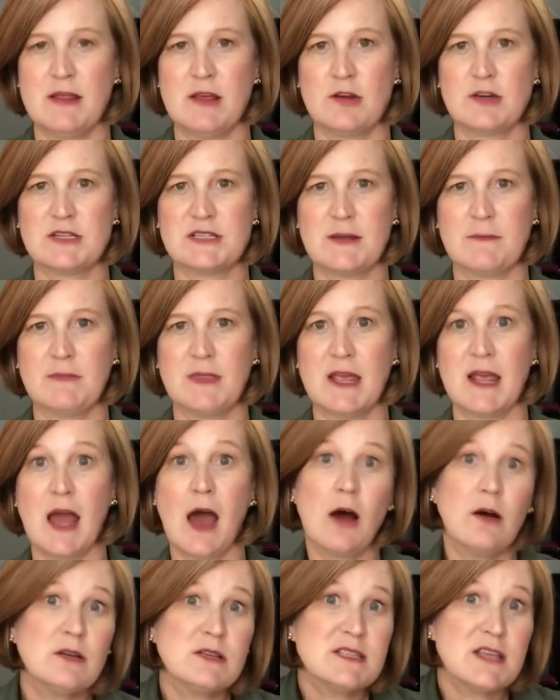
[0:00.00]
there's something
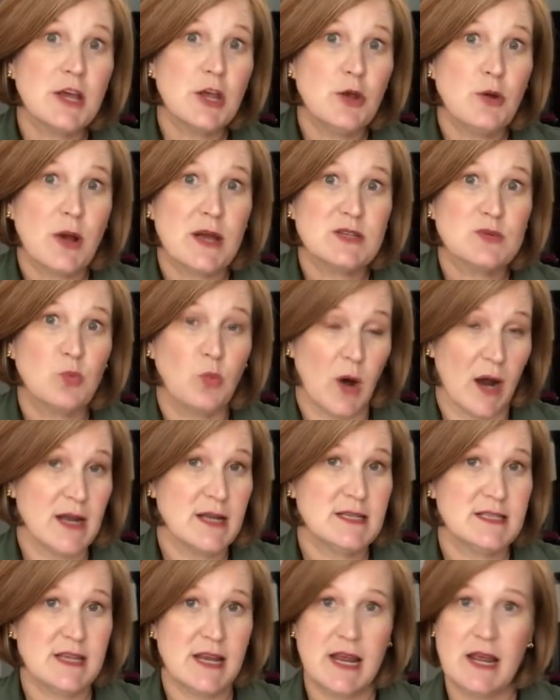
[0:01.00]
else that you guys
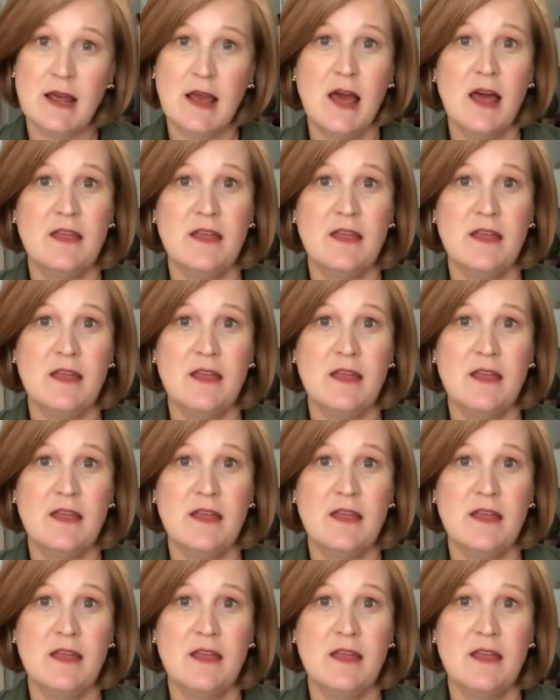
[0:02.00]
wanna see.